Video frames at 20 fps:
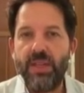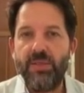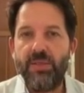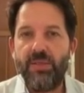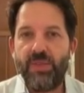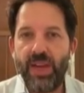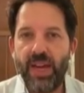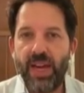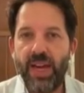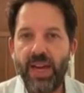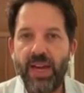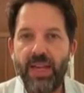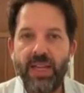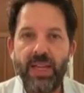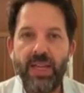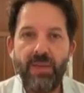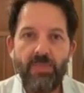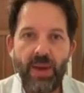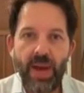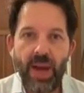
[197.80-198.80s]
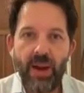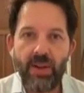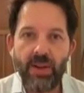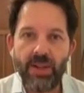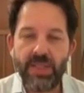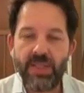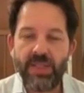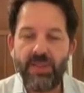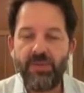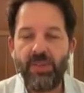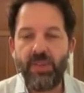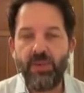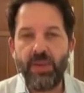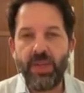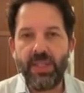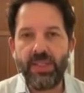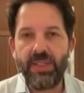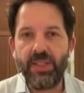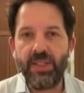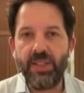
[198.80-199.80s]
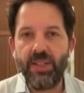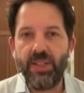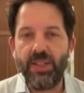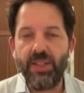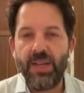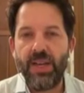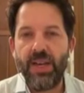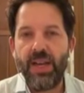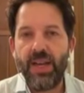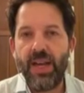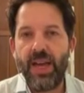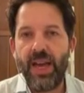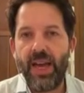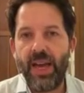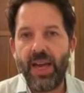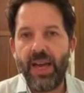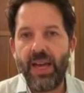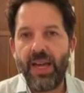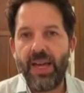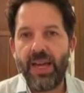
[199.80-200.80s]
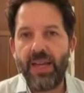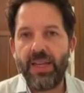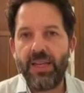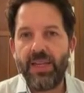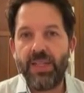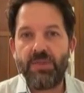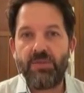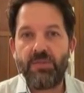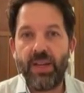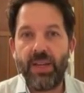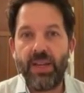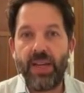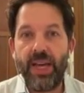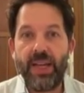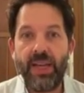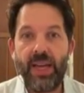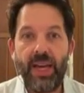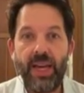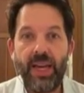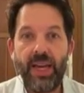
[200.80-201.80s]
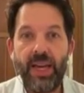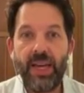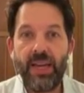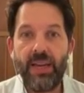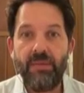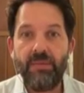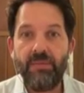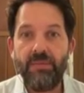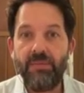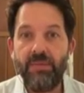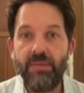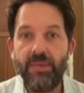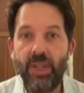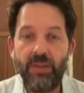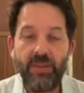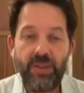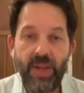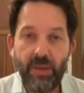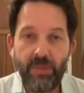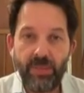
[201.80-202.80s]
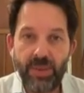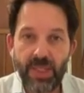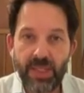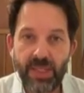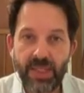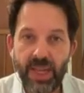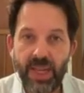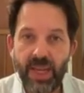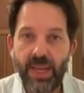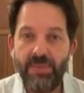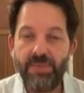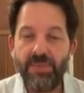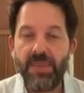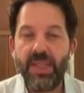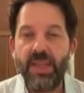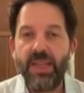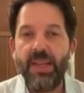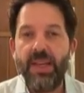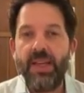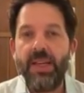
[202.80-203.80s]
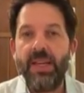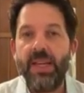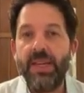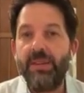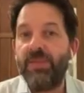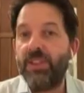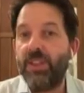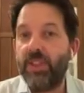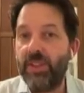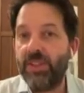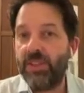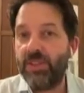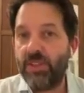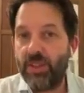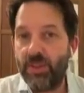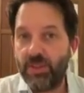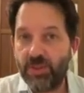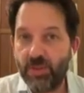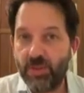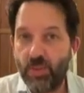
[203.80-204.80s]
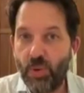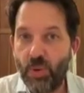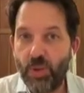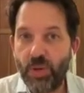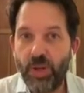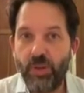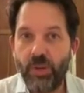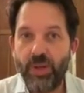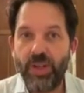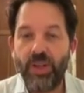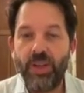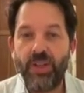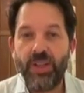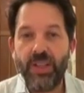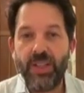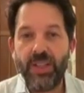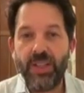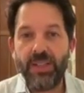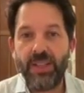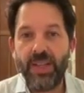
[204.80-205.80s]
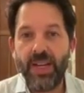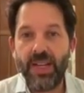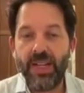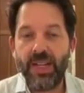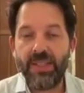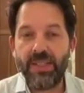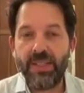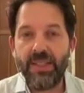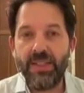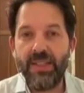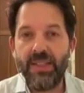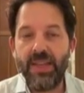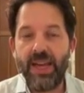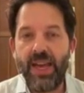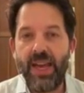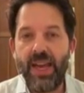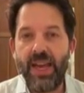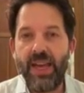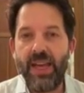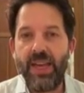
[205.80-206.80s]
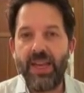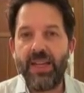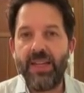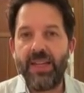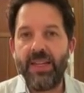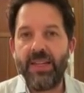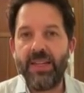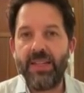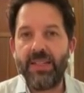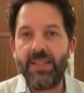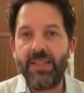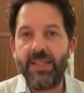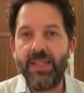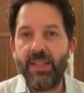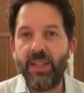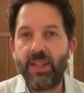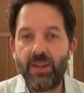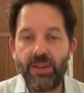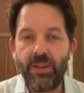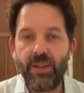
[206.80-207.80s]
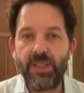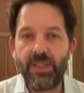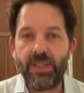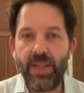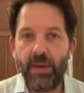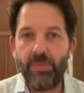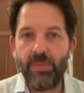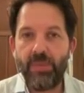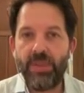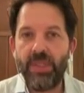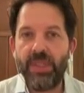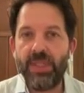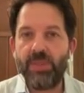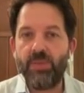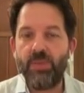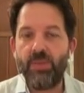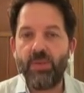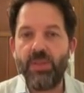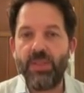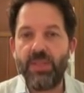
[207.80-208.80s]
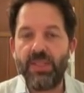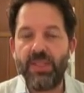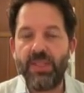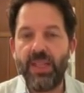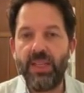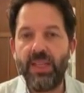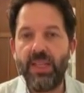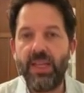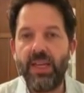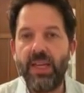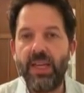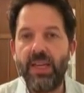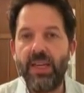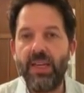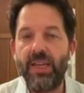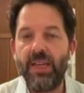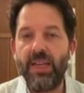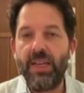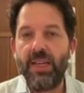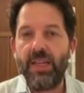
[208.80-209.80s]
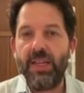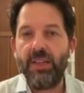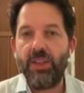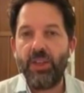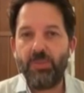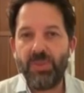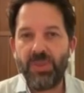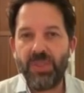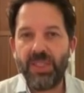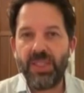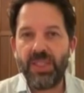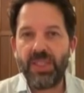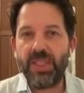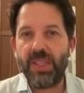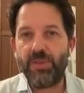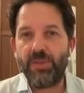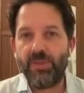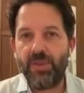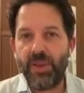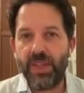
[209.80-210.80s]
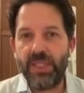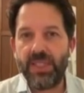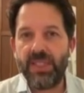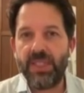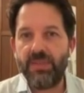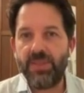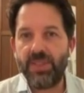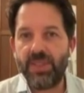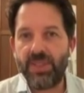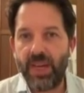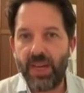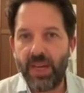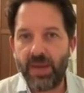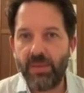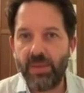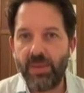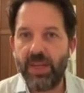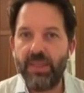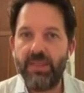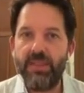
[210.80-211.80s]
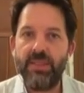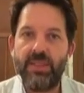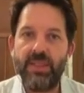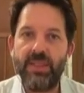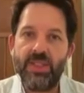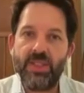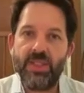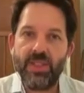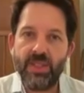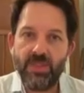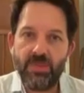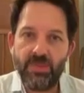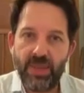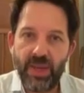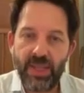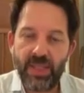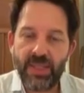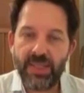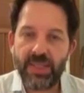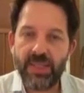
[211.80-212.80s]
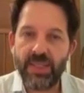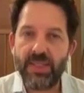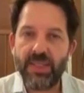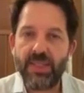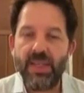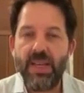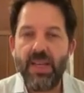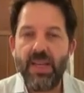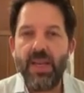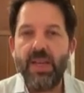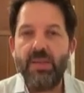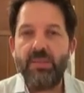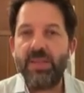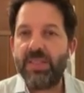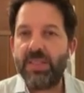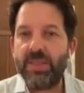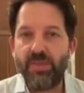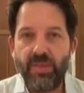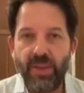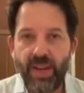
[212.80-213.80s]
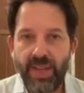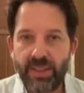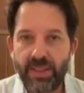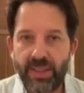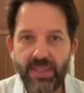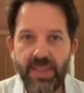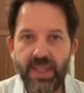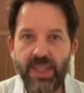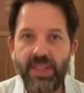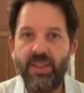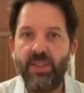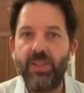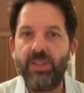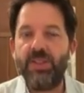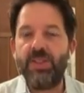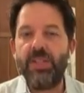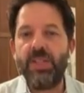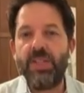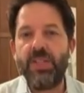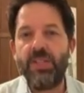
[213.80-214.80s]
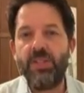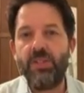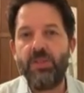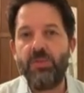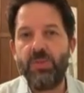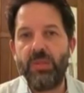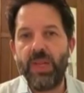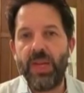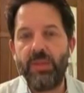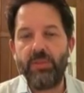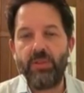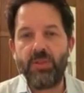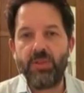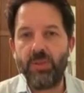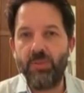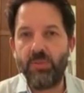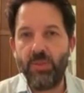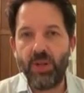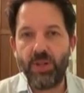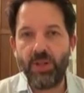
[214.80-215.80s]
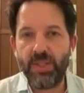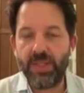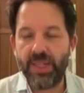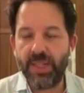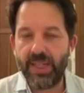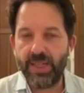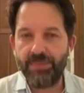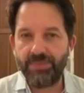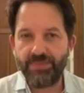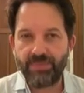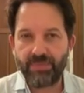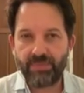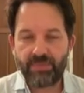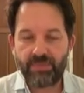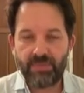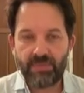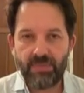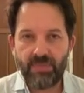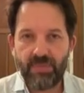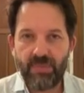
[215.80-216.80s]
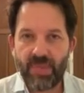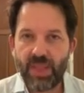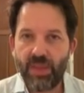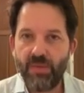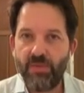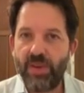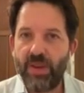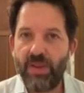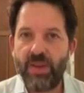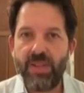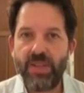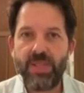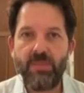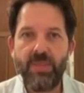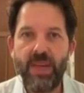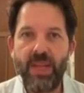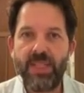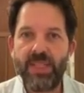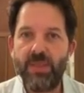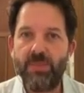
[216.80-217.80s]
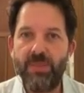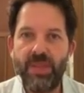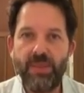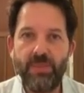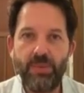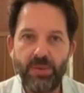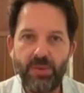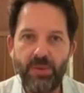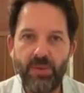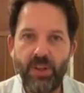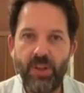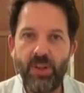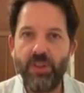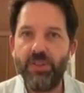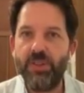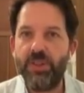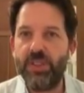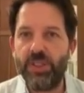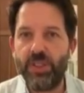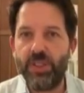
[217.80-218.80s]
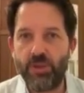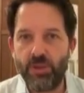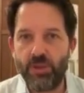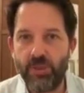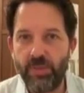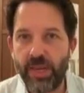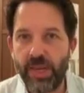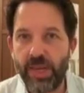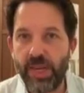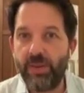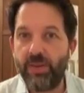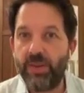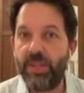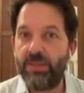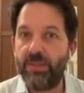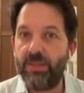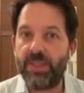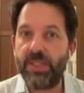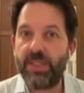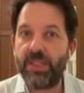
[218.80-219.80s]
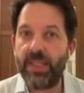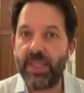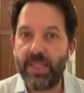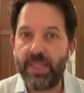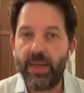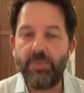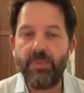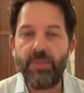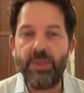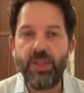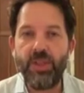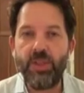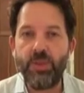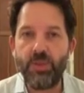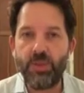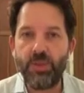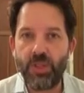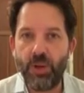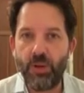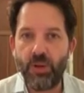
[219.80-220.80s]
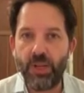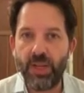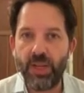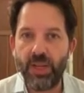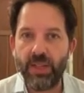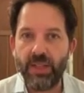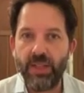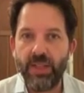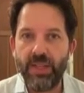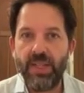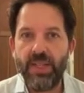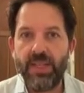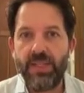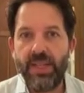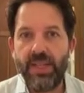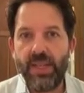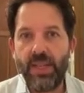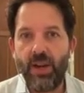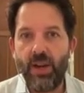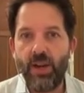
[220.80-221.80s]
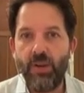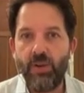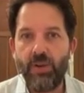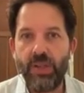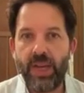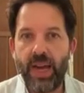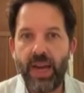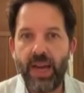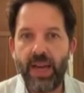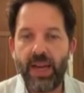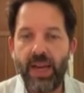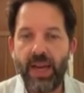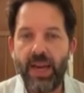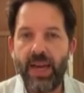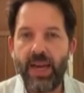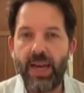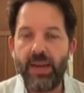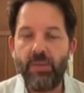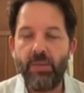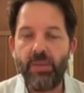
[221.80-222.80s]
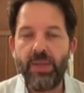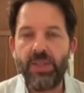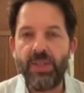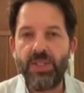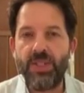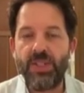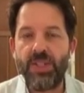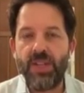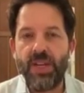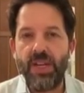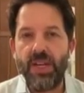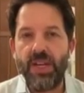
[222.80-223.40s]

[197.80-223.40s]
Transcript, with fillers: fair in Paris a few weeks ago, and Israel had a lot of companies there, even though there's, of course, a war going on in Gaza. And a lot of those companies were selling not particularly offensive cyber, such as Pegasus, but surveillance technology to be able to monitor various amounts of people's phones, social media, and interestingly, a company called Toka, T O K A, which